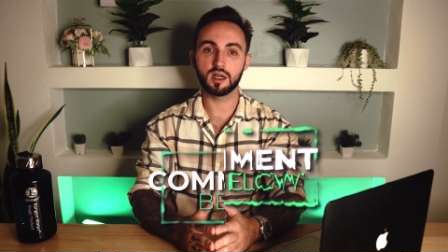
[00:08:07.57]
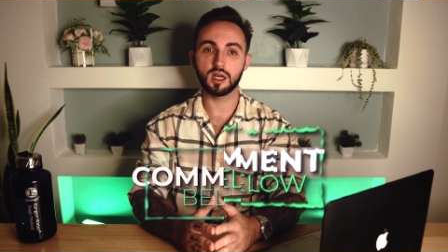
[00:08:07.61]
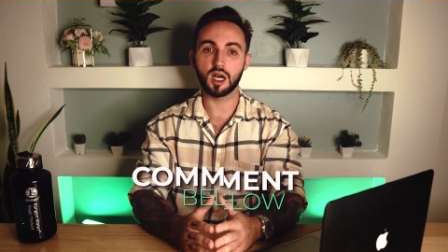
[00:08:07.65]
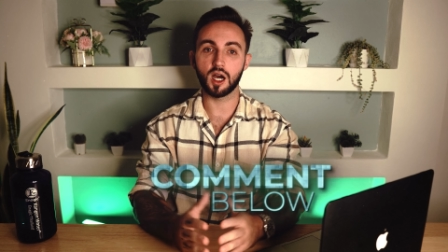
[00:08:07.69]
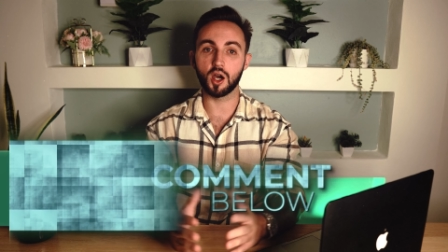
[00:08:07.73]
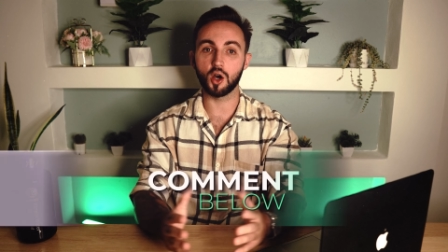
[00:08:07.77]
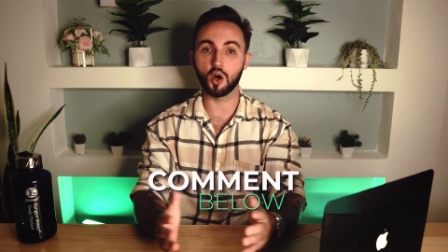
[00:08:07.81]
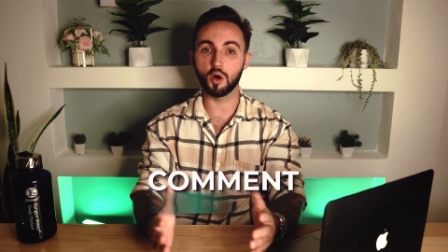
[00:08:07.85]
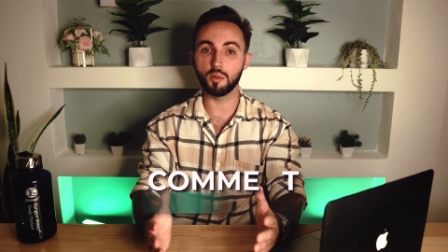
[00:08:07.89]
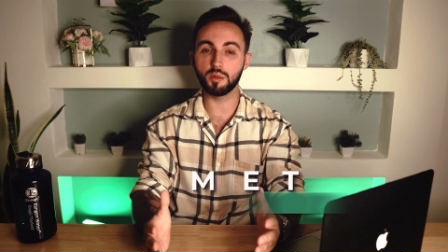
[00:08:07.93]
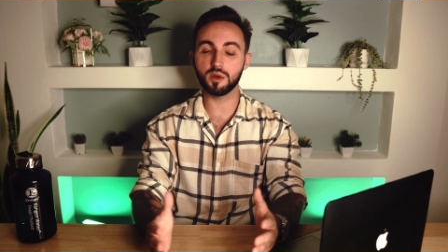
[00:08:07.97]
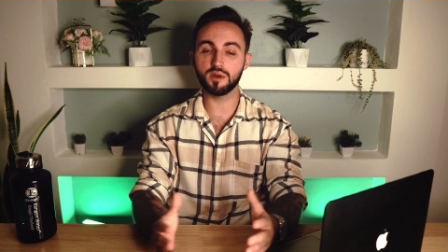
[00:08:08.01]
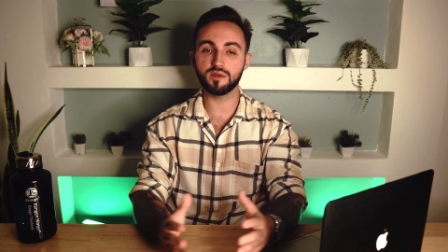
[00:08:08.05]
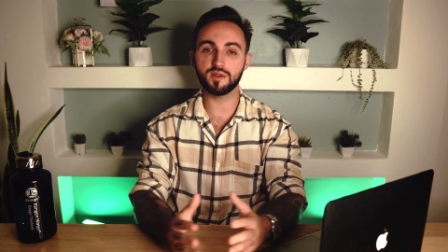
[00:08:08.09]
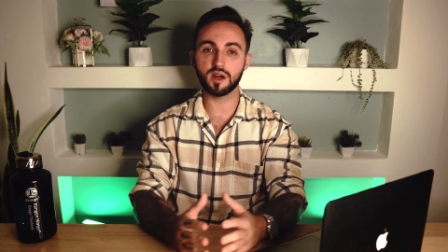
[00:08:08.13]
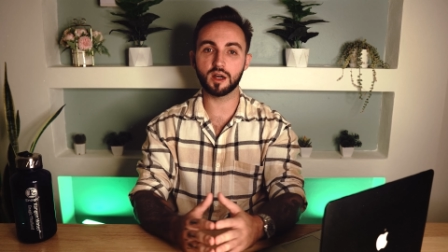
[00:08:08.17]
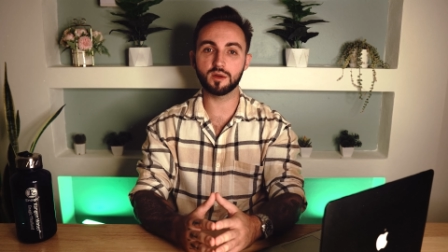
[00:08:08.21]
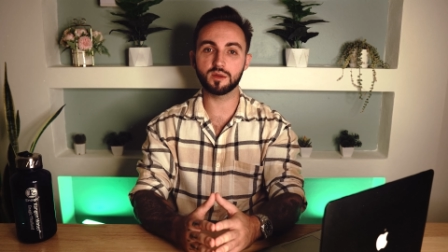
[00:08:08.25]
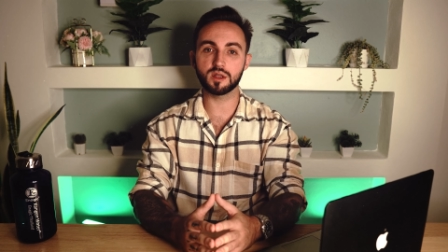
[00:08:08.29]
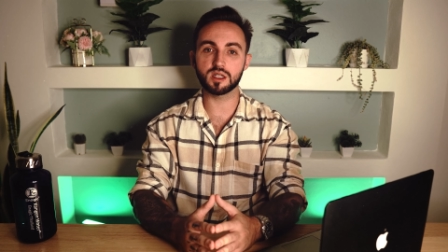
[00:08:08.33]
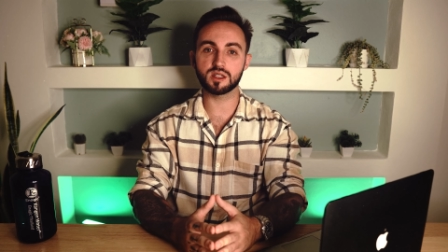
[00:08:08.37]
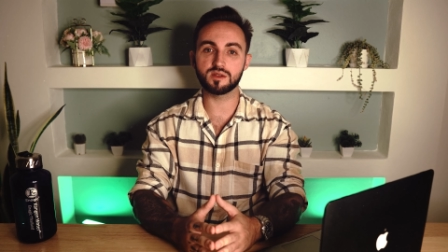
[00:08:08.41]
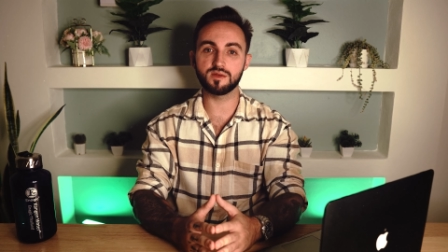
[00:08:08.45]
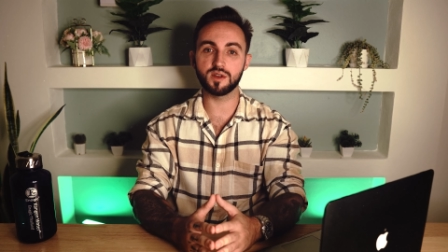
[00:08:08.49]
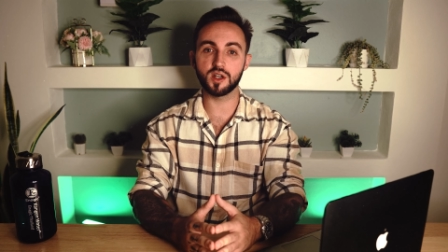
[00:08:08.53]
I hope you
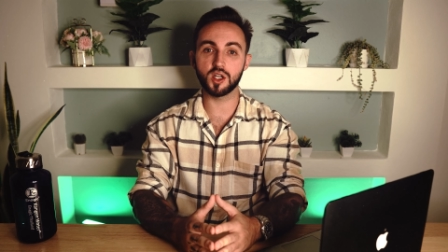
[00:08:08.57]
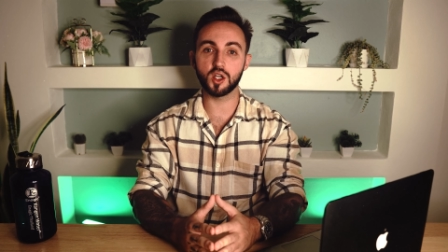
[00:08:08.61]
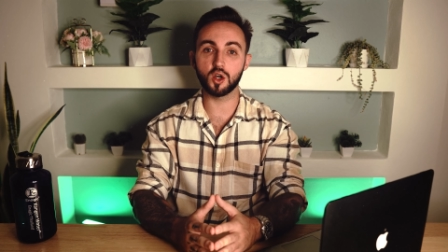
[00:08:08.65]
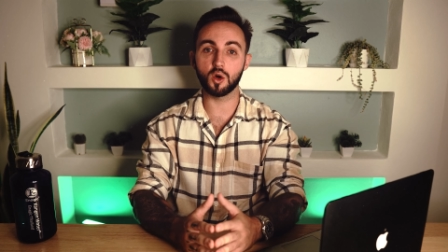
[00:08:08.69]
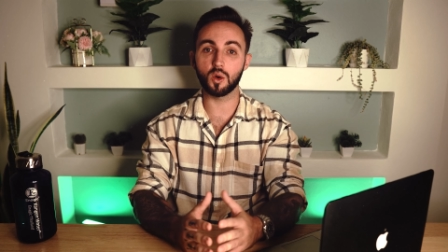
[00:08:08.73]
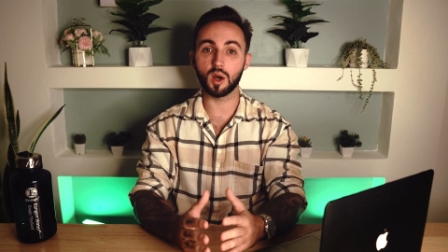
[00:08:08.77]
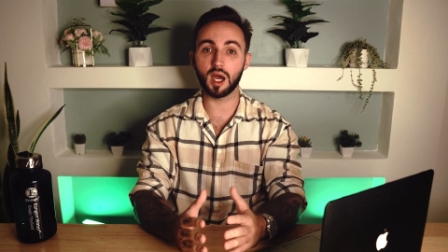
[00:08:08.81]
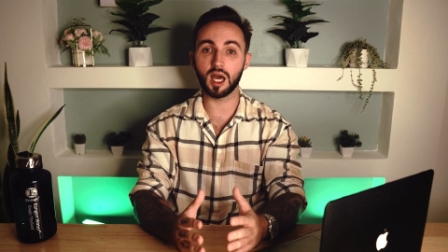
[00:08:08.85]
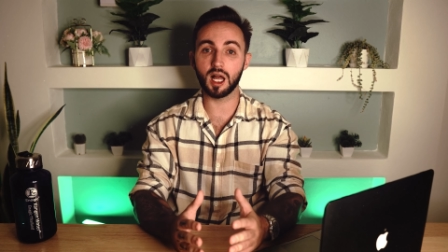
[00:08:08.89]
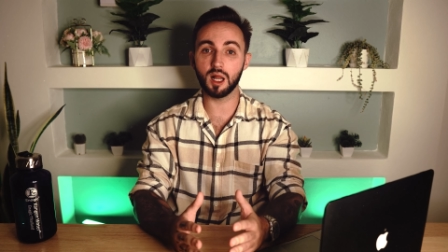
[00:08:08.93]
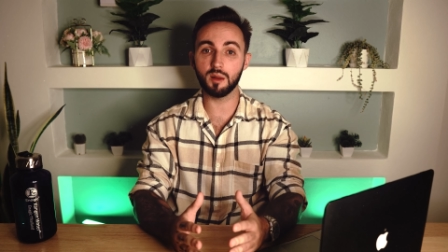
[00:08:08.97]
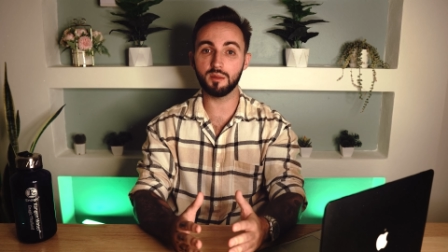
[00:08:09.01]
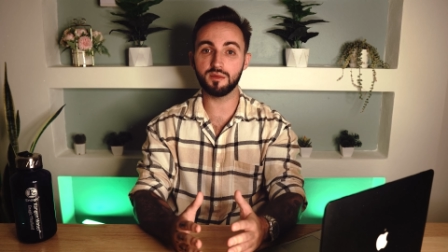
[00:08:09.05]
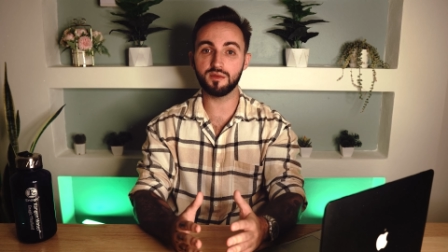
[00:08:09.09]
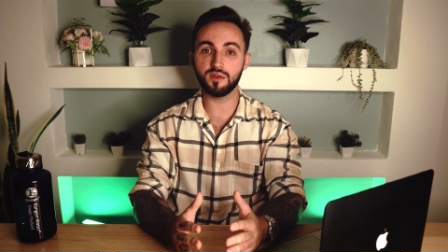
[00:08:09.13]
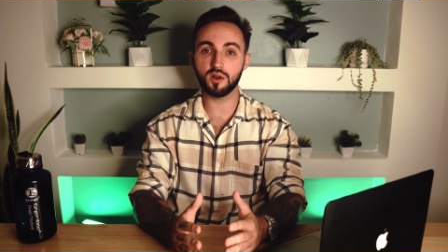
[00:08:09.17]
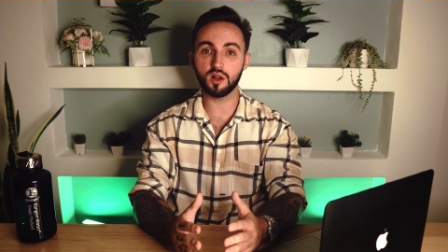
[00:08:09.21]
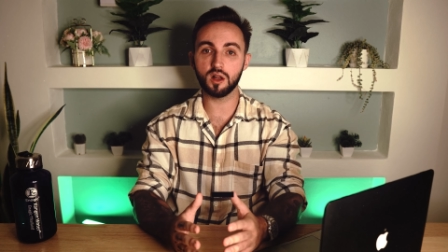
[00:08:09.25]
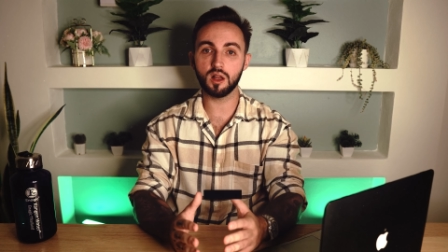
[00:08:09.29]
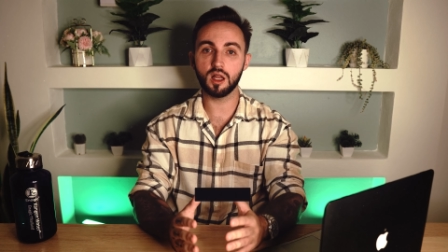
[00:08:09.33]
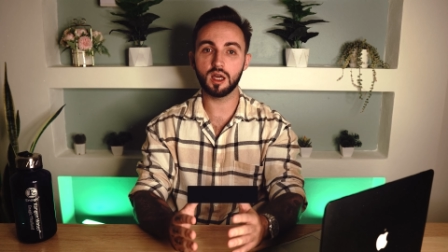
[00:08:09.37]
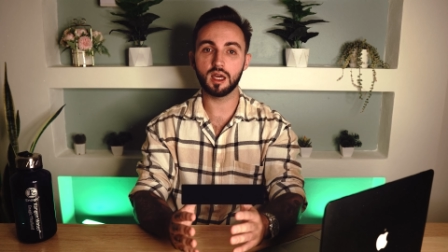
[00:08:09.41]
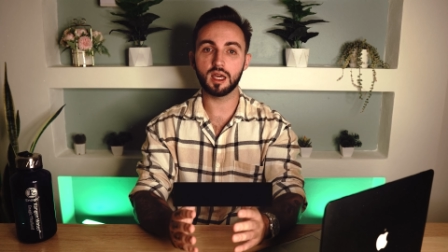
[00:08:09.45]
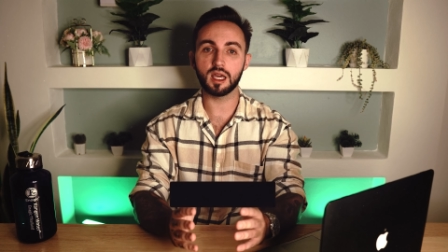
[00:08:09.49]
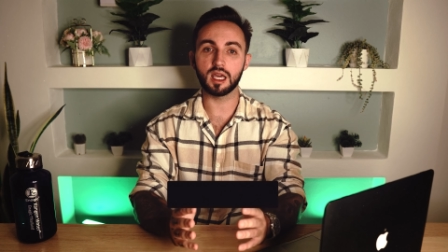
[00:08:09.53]
found this video
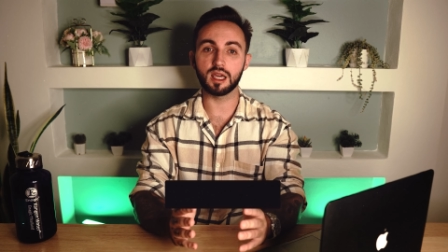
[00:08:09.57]
helpful.